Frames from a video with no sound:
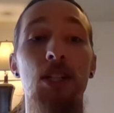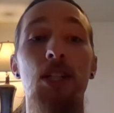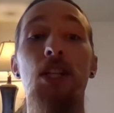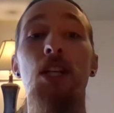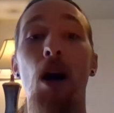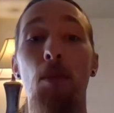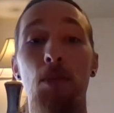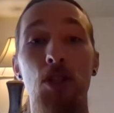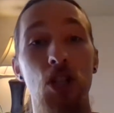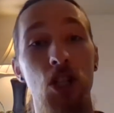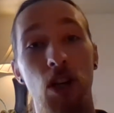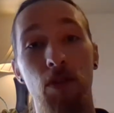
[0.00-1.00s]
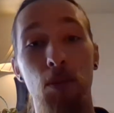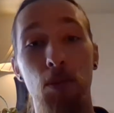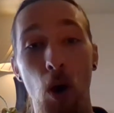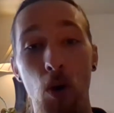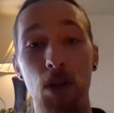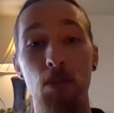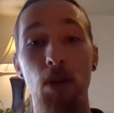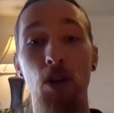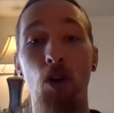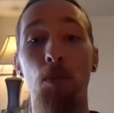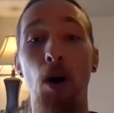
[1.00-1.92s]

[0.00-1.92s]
decomposition of component mineral